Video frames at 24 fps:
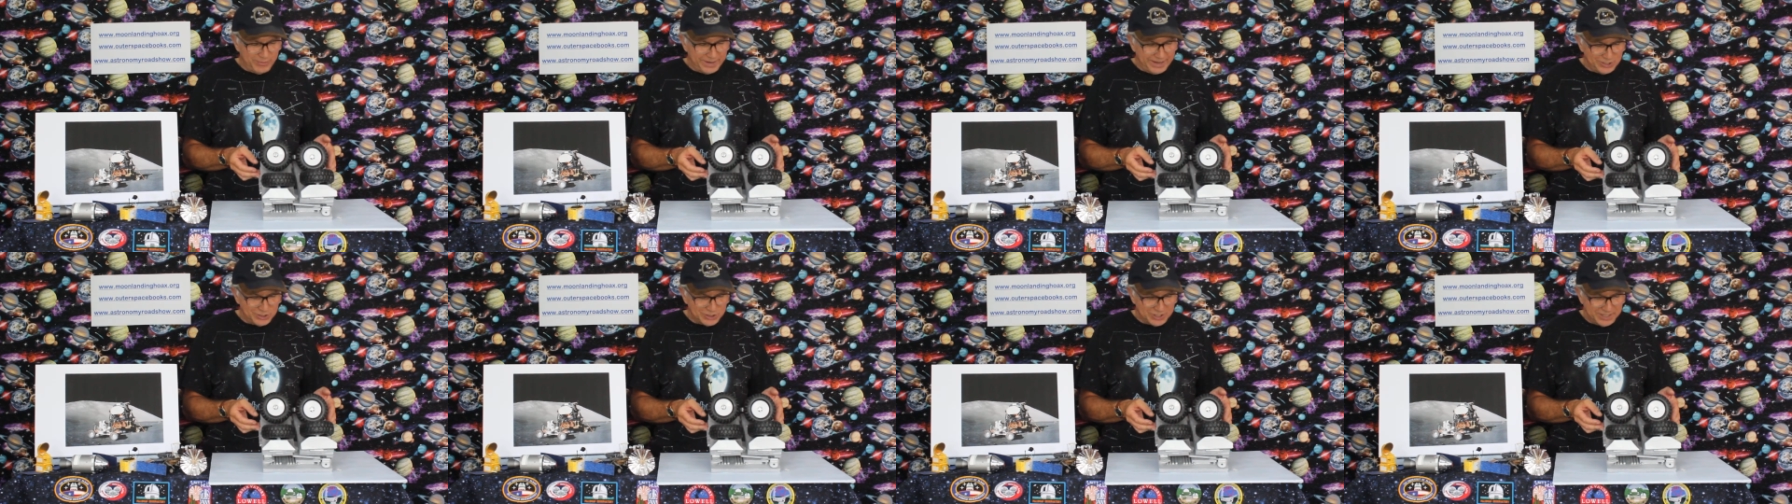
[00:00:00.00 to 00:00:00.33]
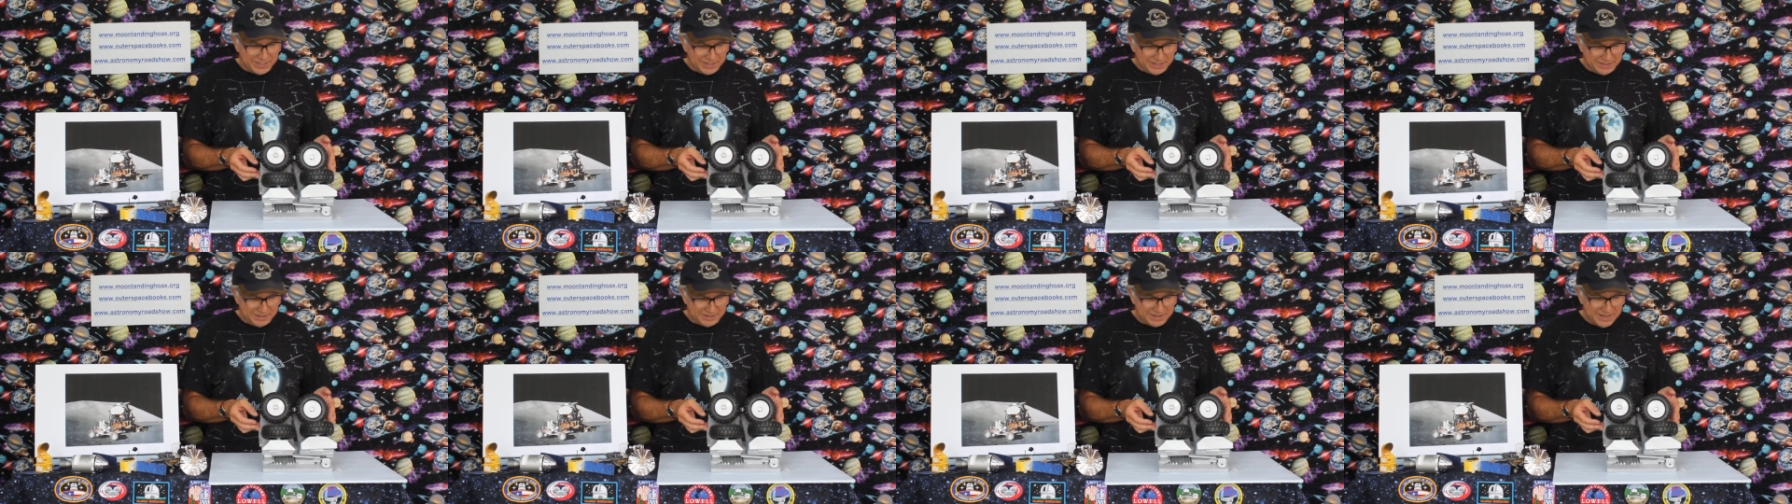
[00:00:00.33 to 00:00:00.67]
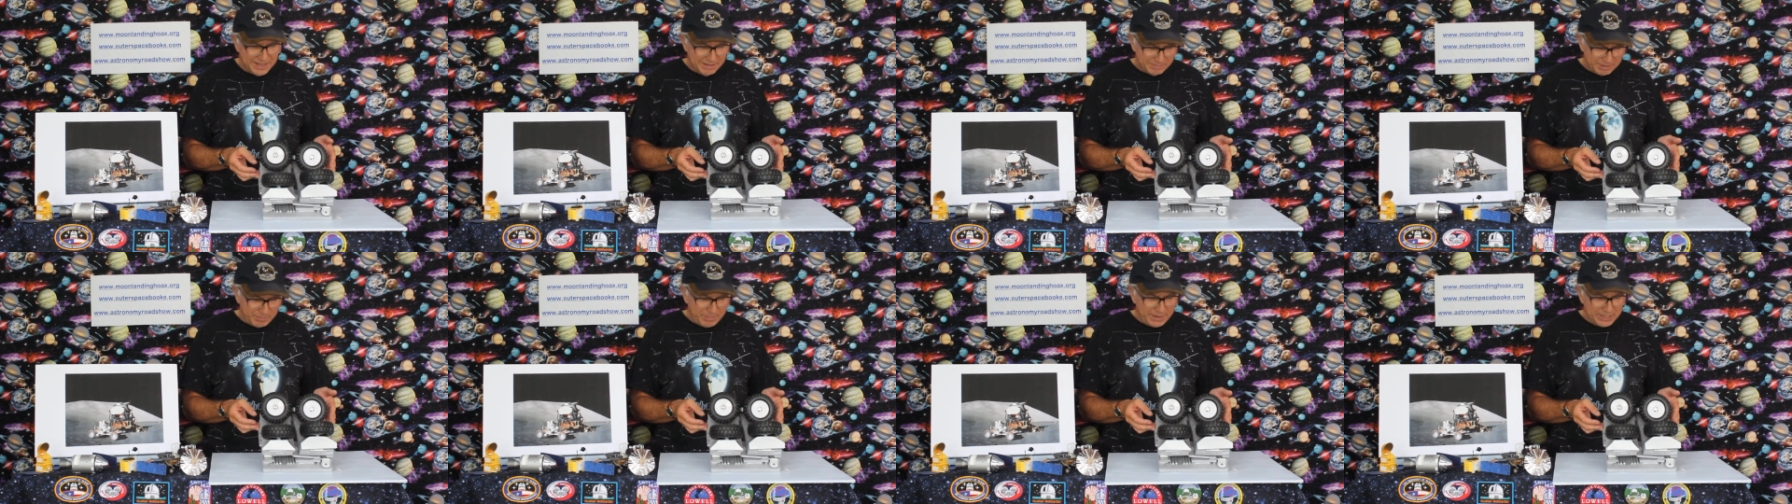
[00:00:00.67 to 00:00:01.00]
engineer,
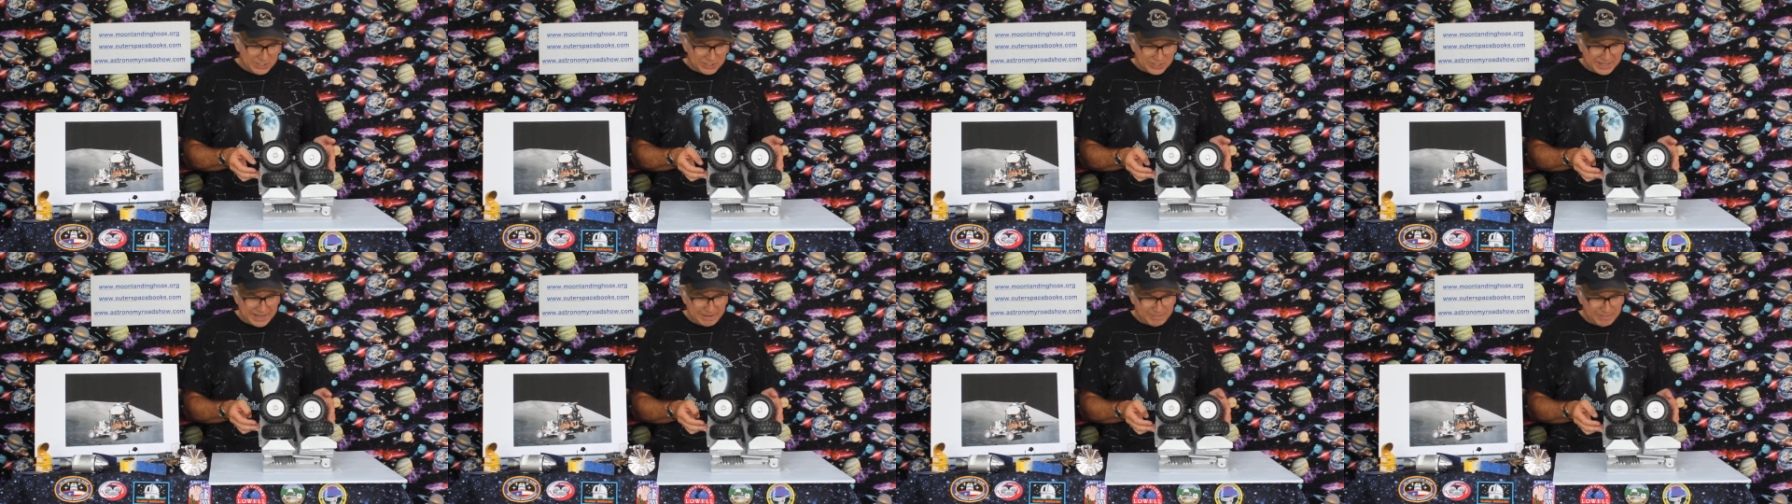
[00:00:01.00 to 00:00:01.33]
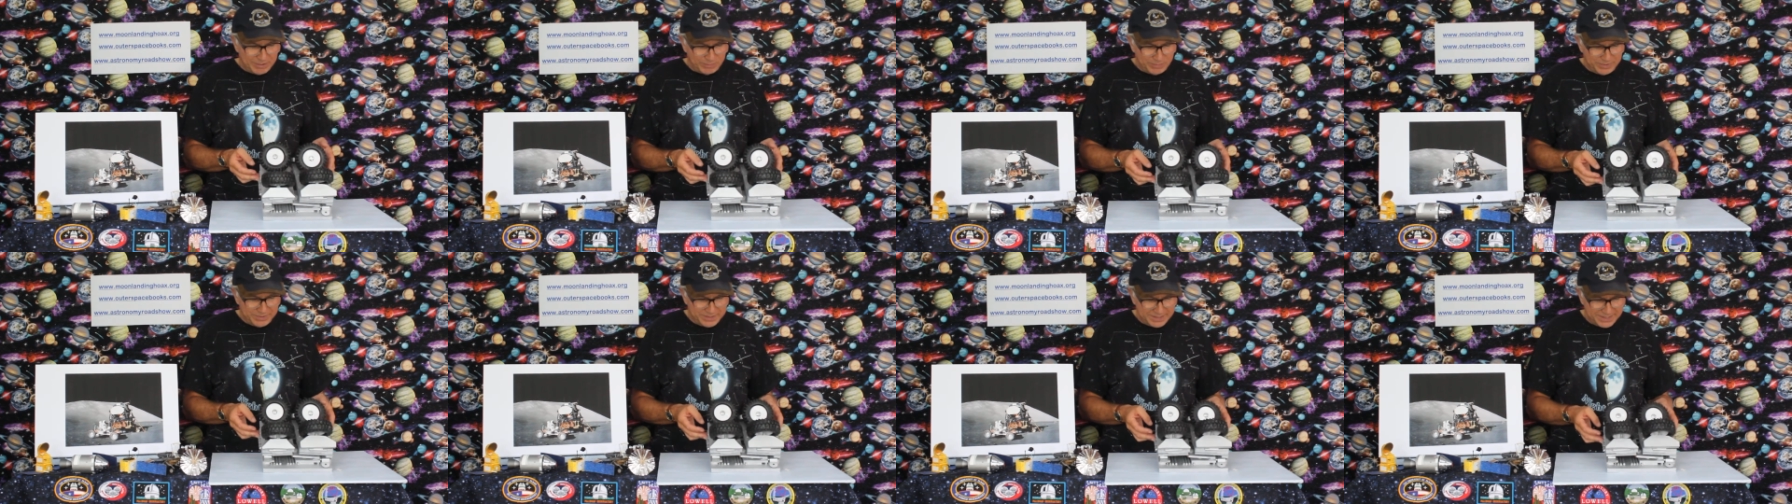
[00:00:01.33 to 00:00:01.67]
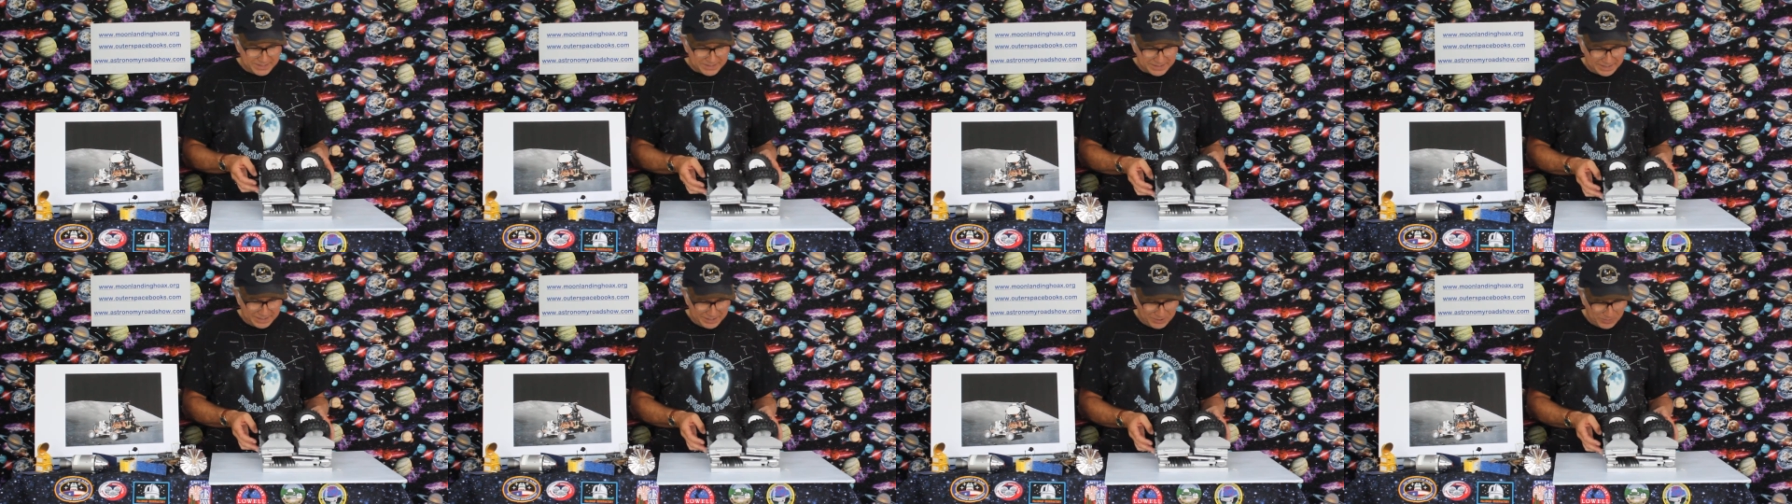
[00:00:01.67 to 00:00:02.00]
but managed to come up with
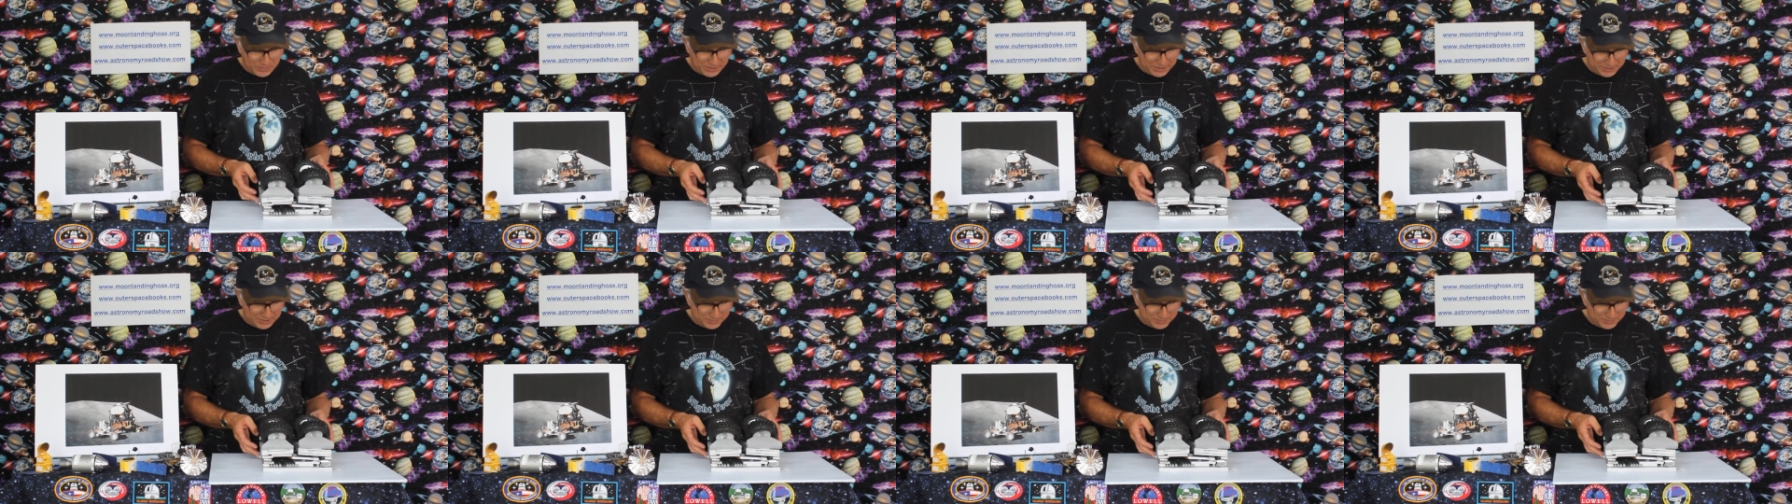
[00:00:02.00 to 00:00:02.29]
this anyway.